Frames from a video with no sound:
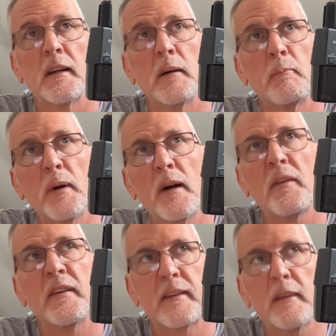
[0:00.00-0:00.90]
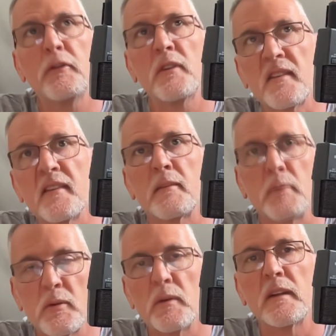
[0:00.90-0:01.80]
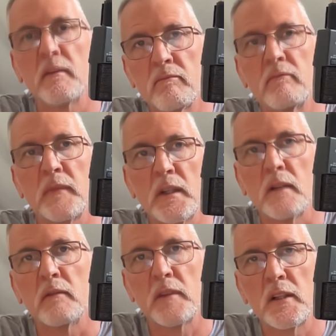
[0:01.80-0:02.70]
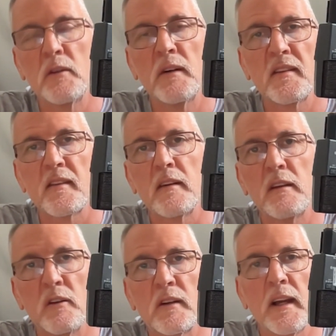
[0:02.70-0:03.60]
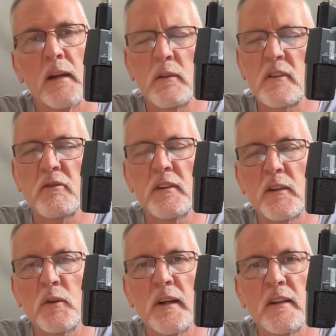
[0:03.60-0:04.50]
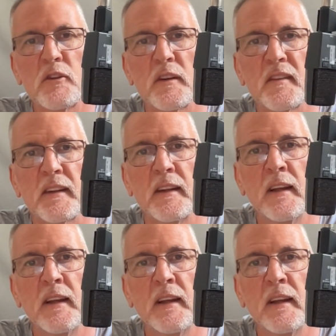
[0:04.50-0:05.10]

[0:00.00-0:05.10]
about the differences between, the US and the UK, which is really quite interesting.